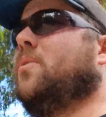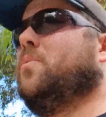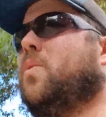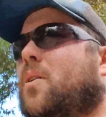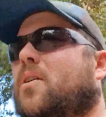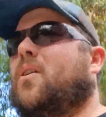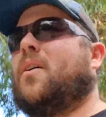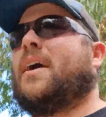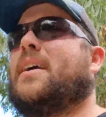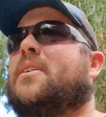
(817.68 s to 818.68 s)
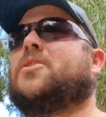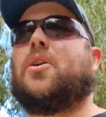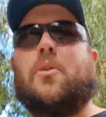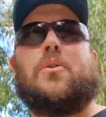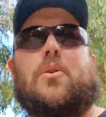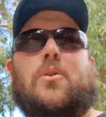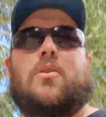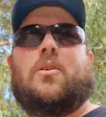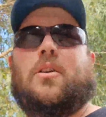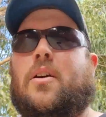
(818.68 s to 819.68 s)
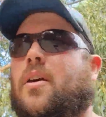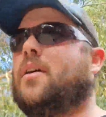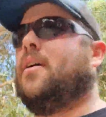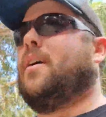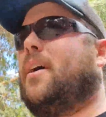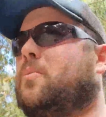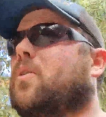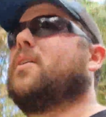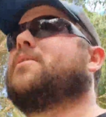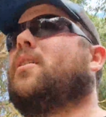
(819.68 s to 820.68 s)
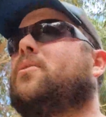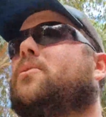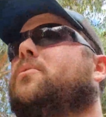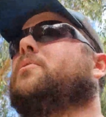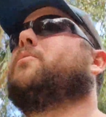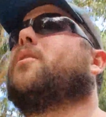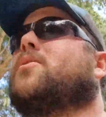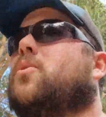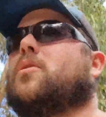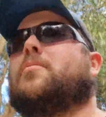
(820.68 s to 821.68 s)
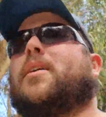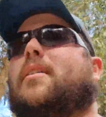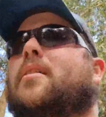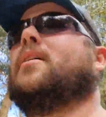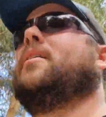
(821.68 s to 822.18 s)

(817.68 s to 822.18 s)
what I show you and what I tell you and what I talk about.